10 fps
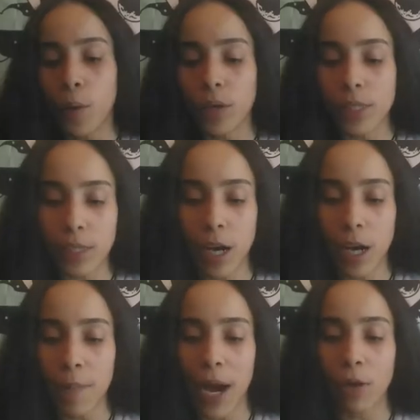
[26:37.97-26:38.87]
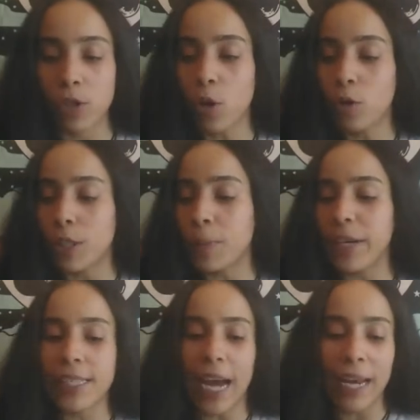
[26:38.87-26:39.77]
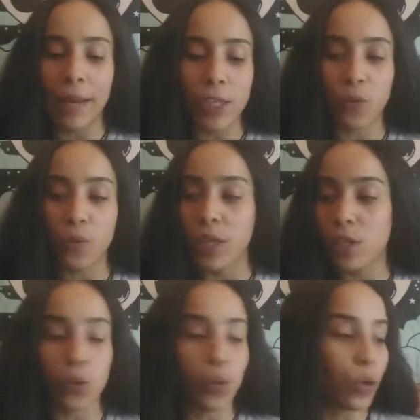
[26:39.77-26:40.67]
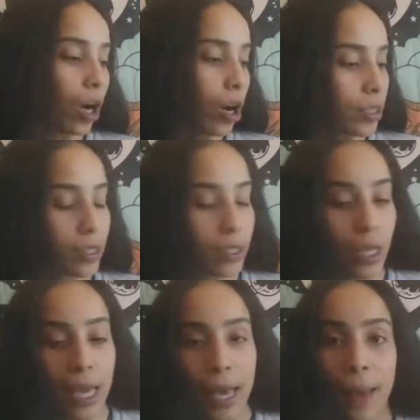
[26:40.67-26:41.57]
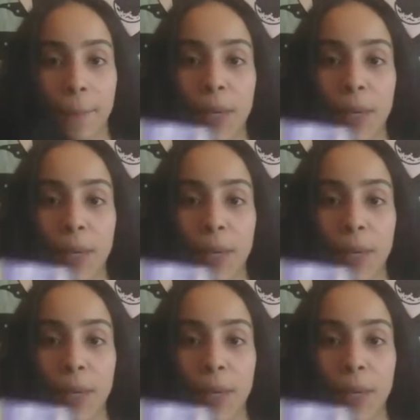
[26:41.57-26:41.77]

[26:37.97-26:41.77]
wants to come out. So spirit is guiding me to read these two cards. Be